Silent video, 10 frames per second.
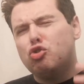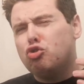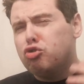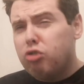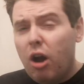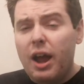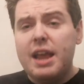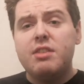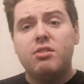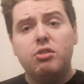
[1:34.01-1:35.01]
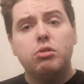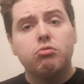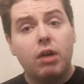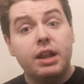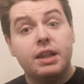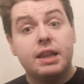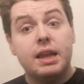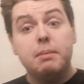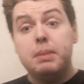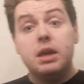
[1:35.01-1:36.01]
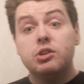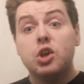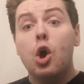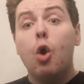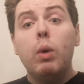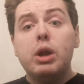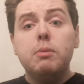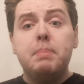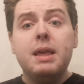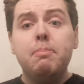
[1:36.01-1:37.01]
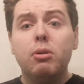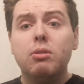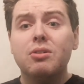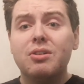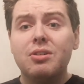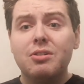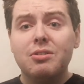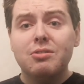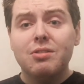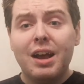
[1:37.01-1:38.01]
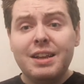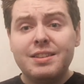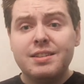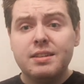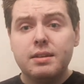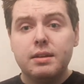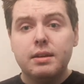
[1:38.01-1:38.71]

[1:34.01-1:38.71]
try to do the right thing, because we're good people, right?